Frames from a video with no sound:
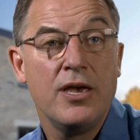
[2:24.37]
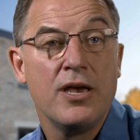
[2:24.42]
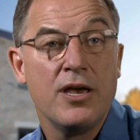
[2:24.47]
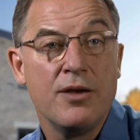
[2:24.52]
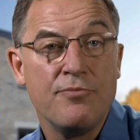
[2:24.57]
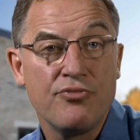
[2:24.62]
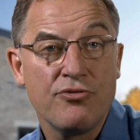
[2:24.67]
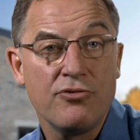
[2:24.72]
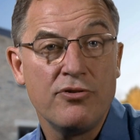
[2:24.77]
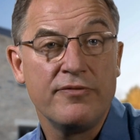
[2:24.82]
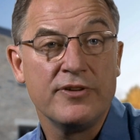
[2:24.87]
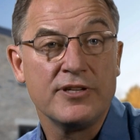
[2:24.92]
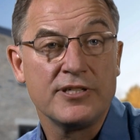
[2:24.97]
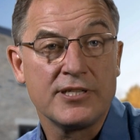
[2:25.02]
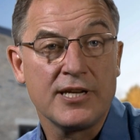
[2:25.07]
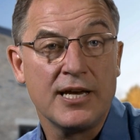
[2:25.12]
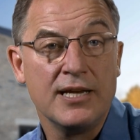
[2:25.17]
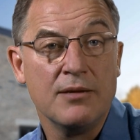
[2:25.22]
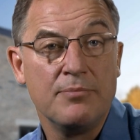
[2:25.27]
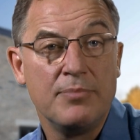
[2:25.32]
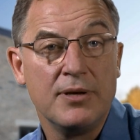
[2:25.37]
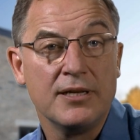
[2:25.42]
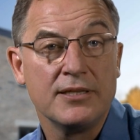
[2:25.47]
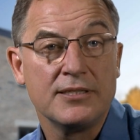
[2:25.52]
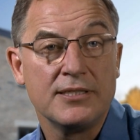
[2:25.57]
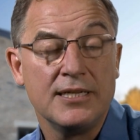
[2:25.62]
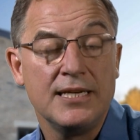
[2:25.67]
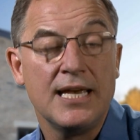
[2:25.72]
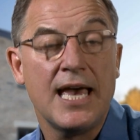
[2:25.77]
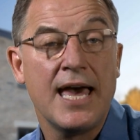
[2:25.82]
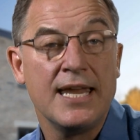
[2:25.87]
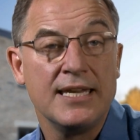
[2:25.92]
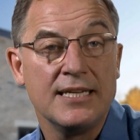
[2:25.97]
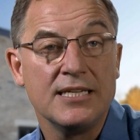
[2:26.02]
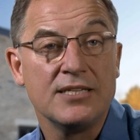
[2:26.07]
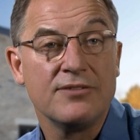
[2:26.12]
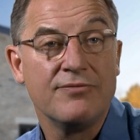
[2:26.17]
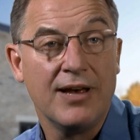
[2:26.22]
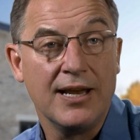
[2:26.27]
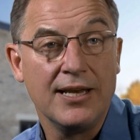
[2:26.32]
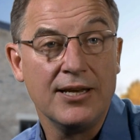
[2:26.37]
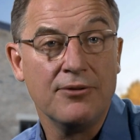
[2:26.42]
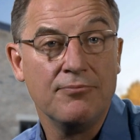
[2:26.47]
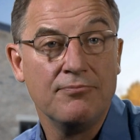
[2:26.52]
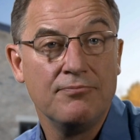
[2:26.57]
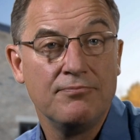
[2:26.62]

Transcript: improve its saleability and its value.